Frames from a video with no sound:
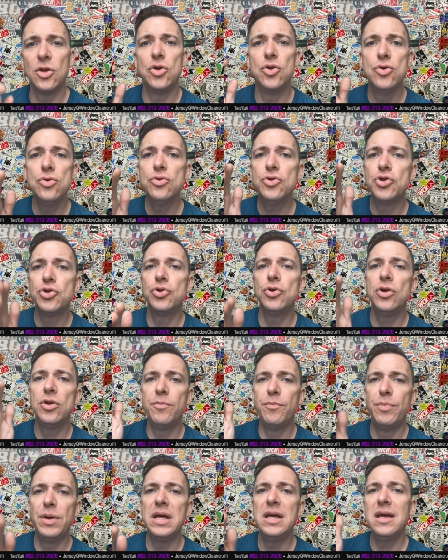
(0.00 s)
You
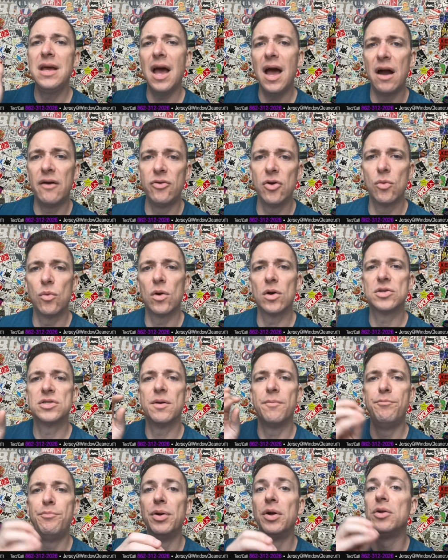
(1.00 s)
should be everywhere
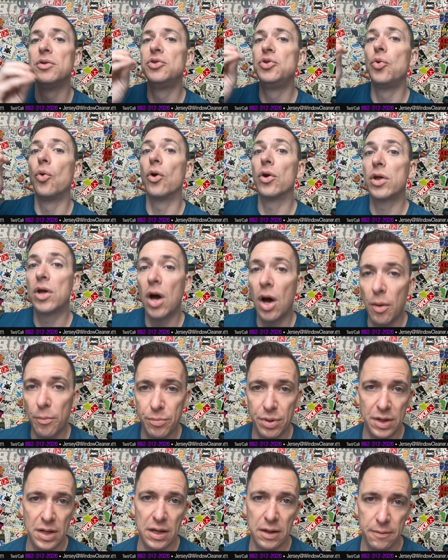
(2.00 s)
to build your
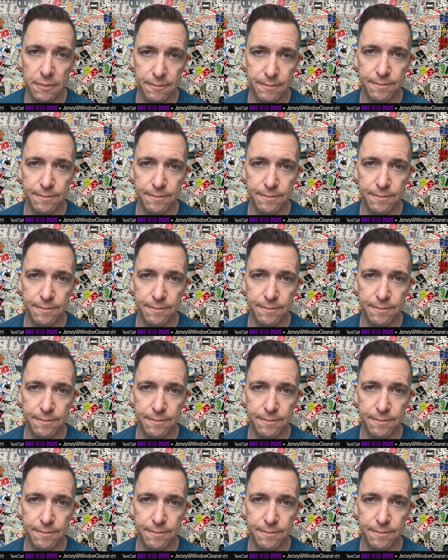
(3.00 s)
company.